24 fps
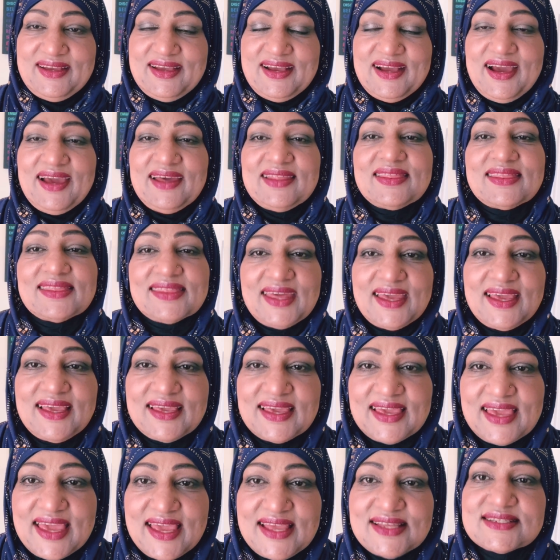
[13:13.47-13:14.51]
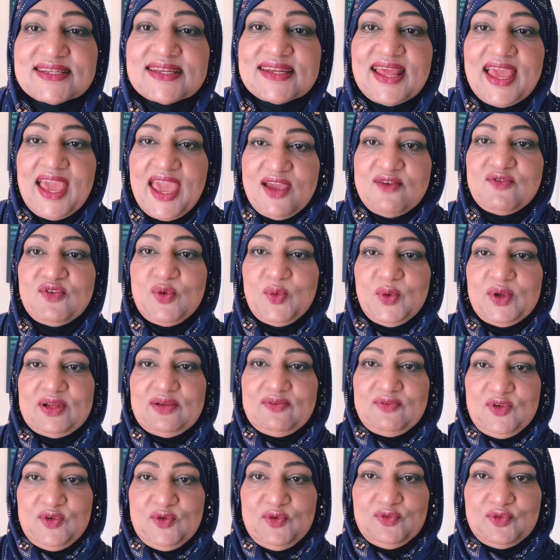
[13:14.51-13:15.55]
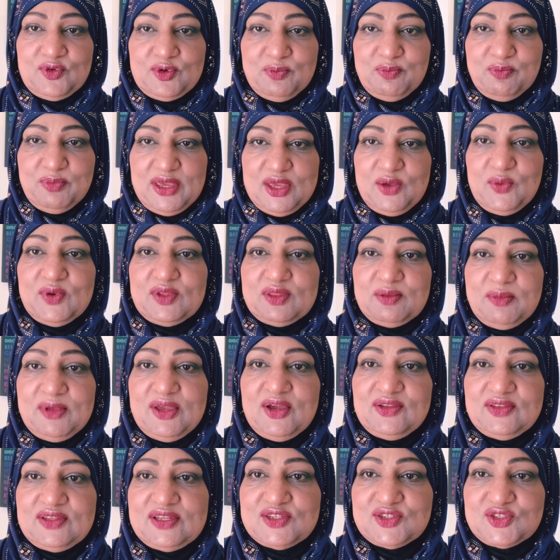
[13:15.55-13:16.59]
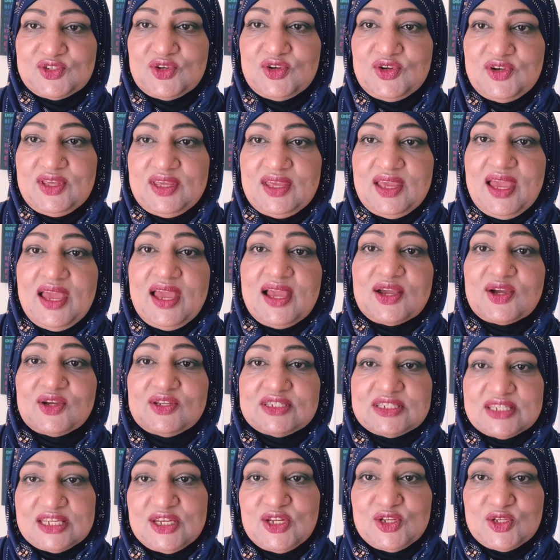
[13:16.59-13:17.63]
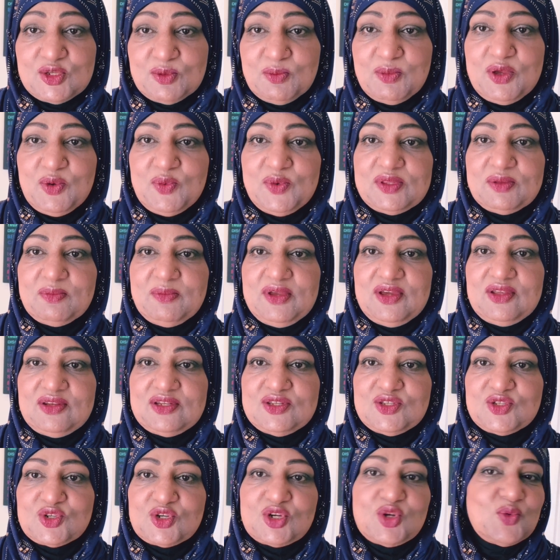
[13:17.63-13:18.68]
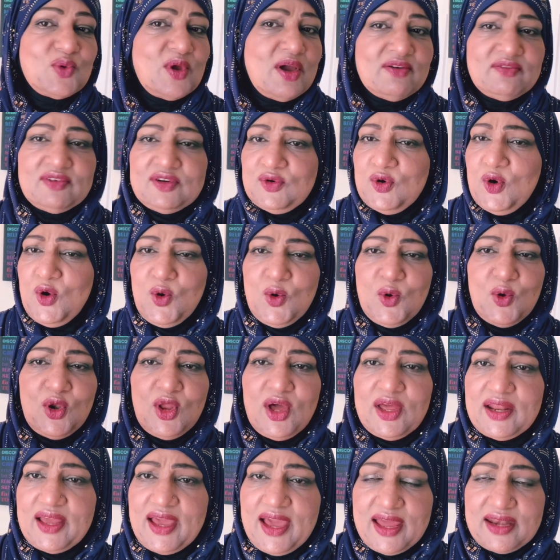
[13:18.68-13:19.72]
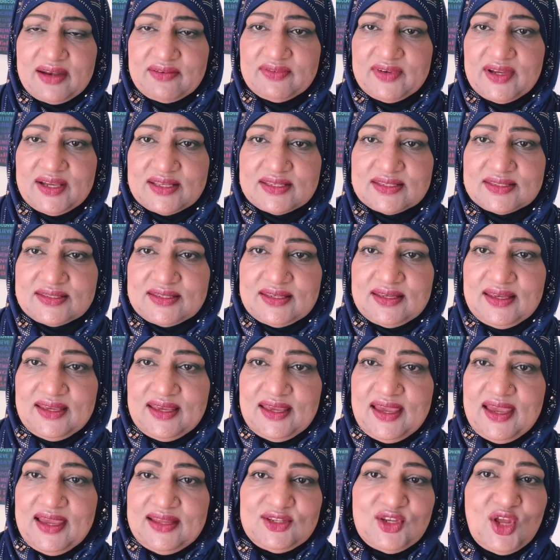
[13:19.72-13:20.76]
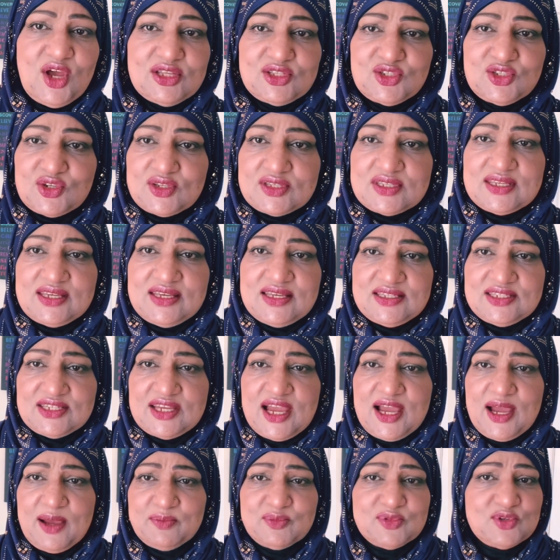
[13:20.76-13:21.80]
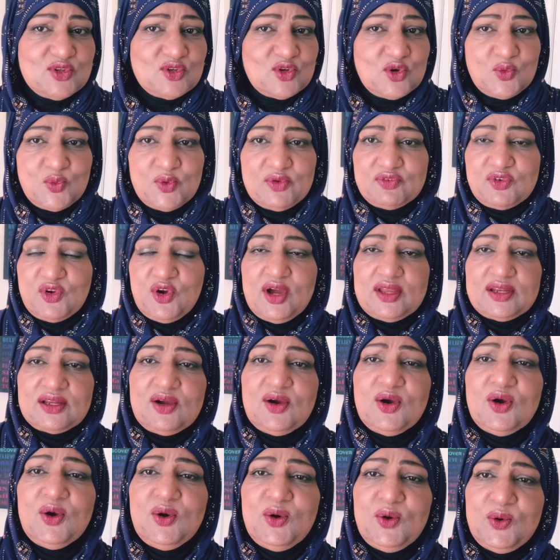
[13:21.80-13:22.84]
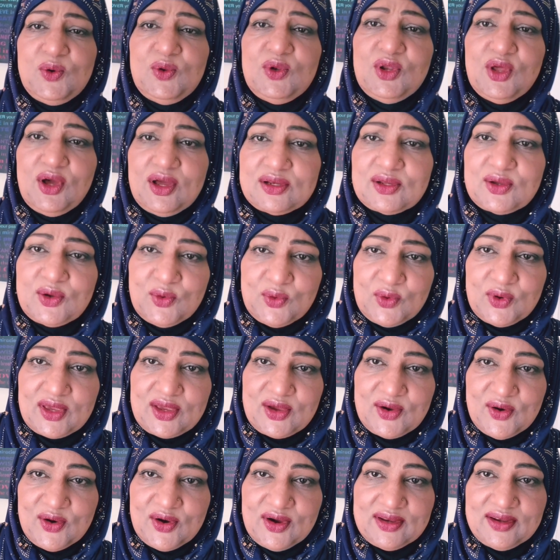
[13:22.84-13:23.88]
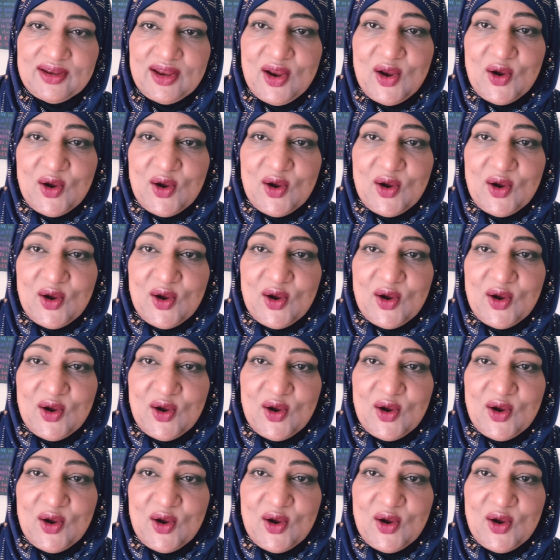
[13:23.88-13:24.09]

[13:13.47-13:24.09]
I thank each and every one of you for being with me on this journey. Continue to be with me on this journey. We have a whole lot ahead of us. Not just hijabs, we've got a whole lot going on.